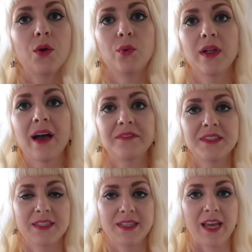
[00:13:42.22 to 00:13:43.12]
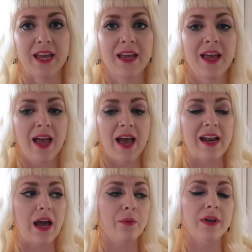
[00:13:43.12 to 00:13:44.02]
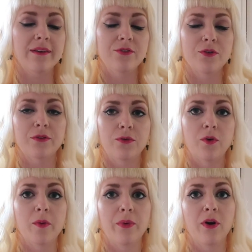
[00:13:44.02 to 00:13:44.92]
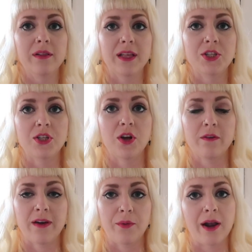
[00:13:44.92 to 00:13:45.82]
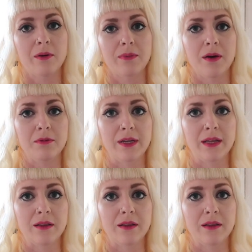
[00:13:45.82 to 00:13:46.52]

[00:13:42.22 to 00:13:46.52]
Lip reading: we'll have to see, and I will give you a full report and let you know if I went out in public